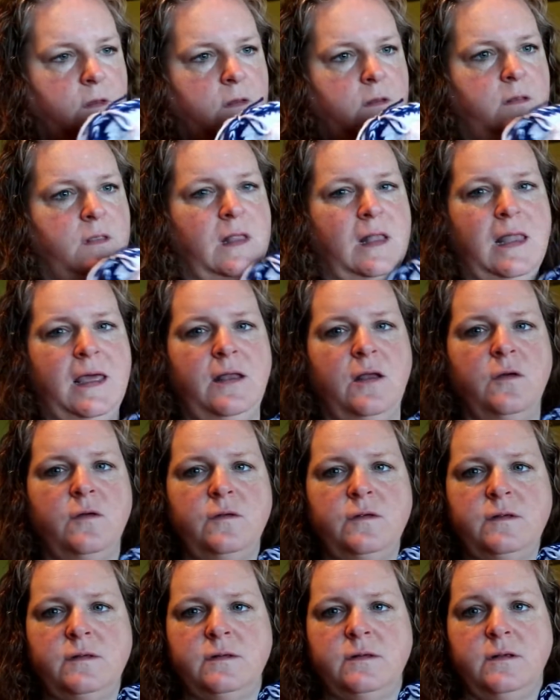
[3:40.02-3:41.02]

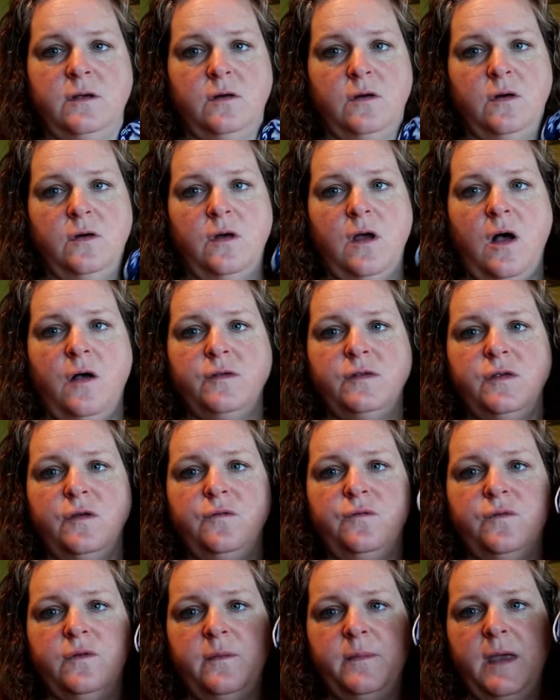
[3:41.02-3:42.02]
letters are also
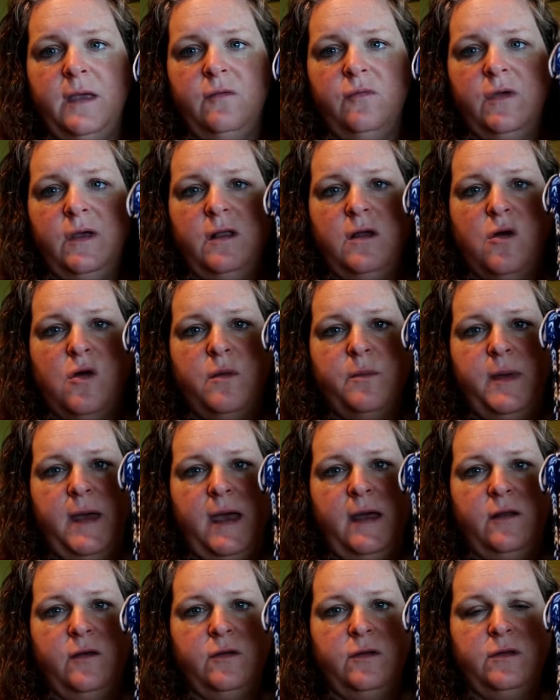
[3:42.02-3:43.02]
from a red heart
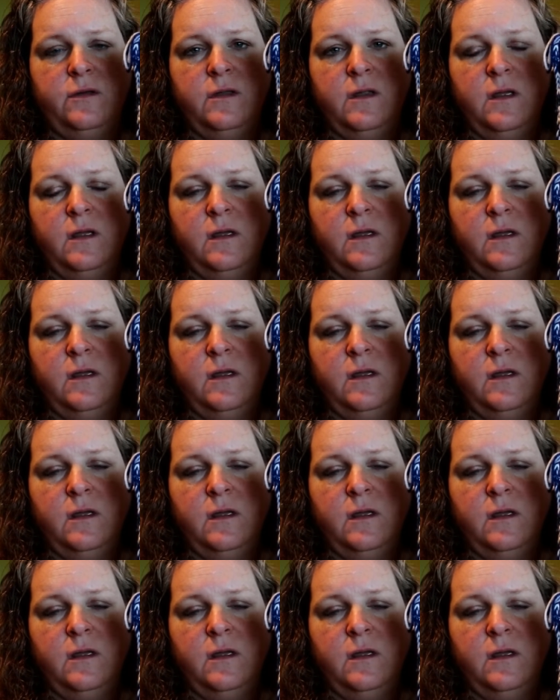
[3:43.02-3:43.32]
pattern